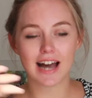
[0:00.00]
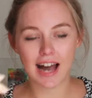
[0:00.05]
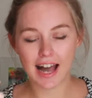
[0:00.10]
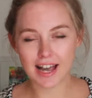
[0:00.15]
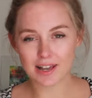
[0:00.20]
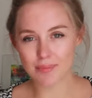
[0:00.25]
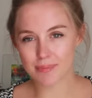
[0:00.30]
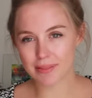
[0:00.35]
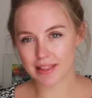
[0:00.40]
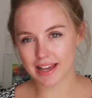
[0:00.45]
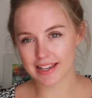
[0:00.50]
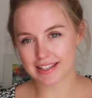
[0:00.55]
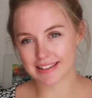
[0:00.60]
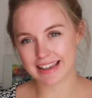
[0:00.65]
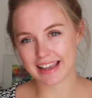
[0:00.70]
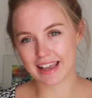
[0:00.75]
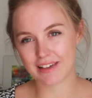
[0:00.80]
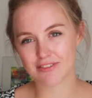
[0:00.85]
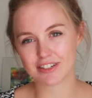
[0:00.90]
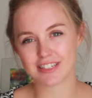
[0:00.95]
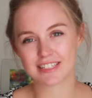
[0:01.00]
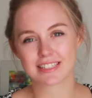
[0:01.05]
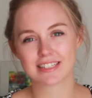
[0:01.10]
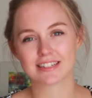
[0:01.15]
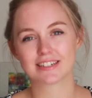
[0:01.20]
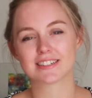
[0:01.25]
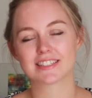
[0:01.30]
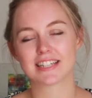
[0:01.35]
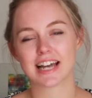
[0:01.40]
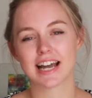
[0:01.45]
I apply it every
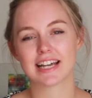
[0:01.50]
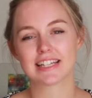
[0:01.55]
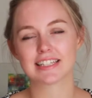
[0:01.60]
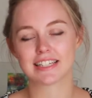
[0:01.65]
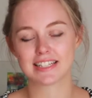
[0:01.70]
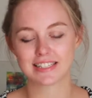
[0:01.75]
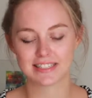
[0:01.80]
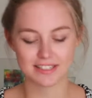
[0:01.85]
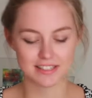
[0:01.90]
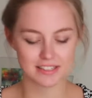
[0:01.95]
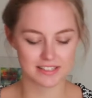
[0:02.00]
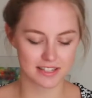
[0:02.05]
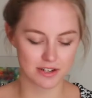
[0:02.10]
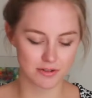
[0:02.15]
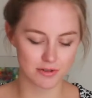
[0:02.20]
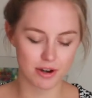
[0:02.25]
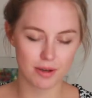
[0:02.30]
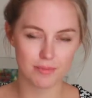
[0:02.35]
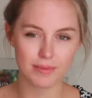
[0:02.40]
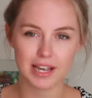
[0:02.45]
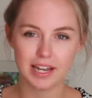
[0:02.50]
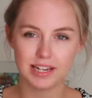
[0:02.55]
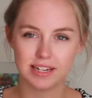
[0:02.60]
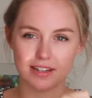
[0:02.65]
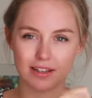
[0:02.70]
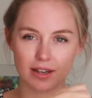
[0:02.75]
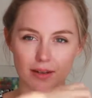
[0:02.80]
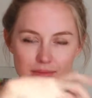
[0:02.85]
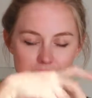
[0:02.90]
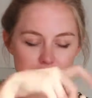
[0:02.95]
single night. It's a serum and
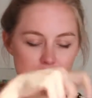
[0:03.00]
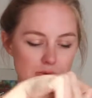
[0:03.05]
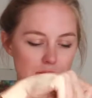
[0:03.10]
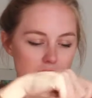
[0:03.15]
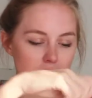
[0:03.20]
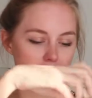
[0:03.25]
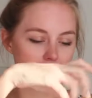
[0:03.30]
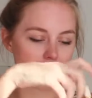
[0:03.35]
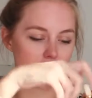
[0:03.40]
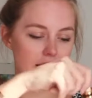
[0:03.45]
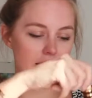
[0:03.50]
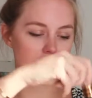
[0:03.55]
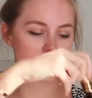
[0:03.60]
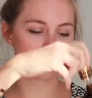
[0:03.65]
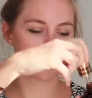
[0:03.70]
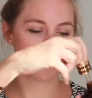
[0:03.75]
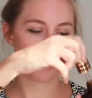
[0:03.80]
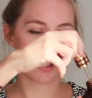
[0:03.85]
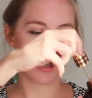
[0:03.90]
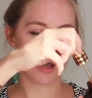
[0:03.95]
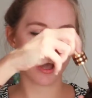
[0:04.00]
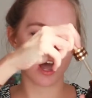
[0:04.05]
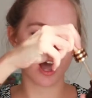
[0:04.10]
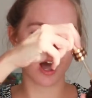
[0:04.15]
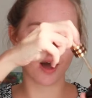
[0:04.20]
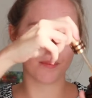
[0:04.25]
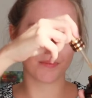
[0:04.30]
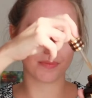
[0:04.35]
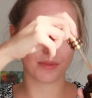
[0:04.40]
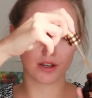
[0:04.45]
it comes with like
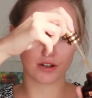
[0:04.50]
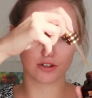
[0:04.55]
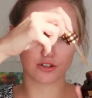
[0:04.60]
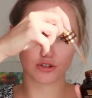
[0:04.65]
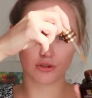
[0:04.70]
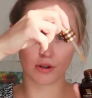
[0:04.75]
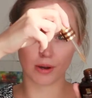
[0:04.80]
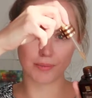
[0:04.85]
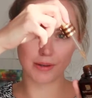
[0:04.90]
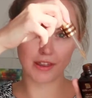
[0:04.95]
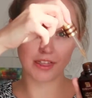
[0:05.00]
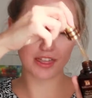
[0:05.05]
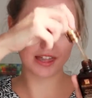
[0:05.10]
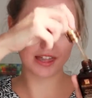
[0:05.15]
a droppy